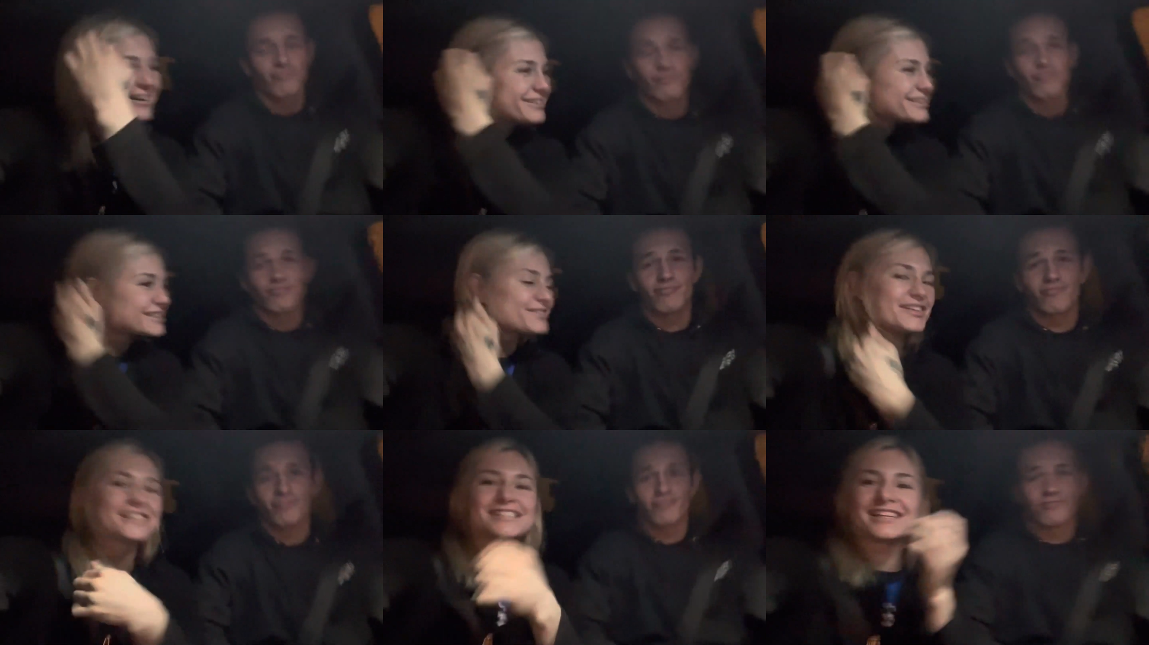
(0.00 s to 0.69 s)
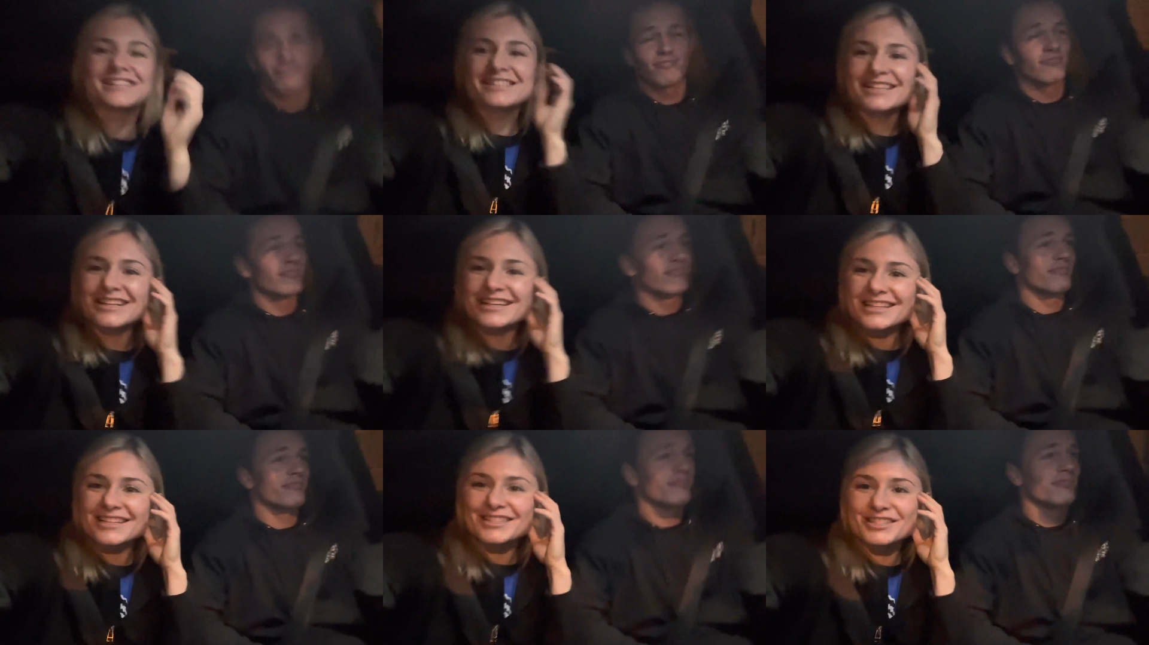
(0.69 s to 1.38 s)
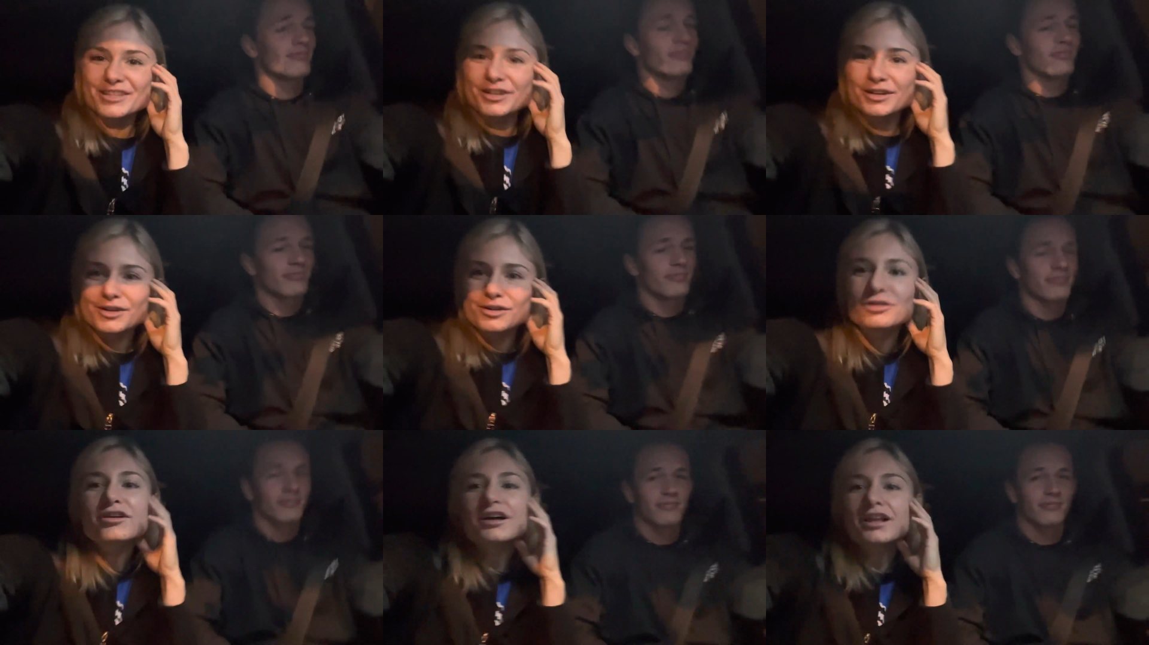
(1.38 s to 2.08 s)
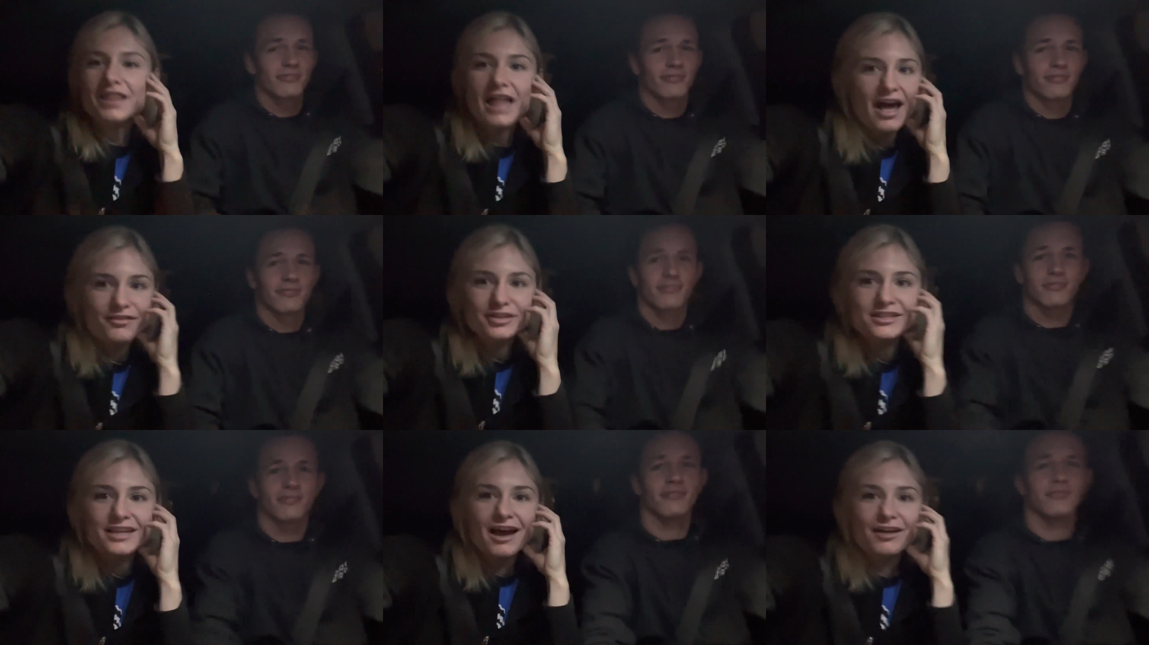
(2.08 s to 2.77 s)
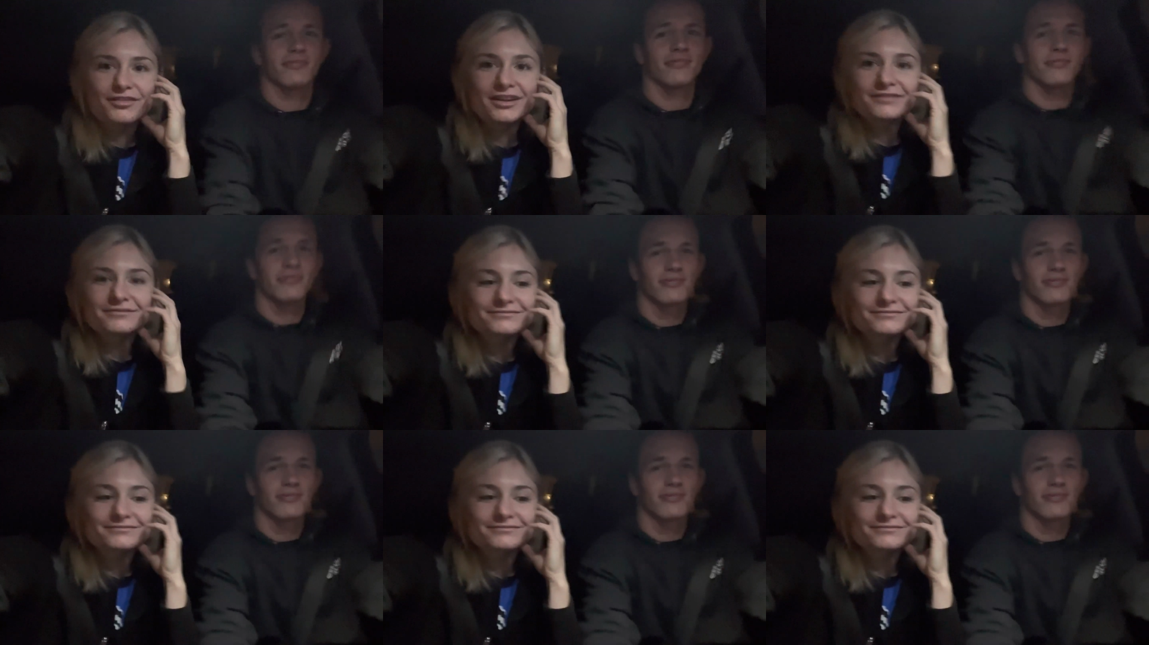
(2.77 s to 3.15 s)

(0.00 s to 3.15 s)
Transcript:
Speaker 1: we just finished listening to Laffy Taffy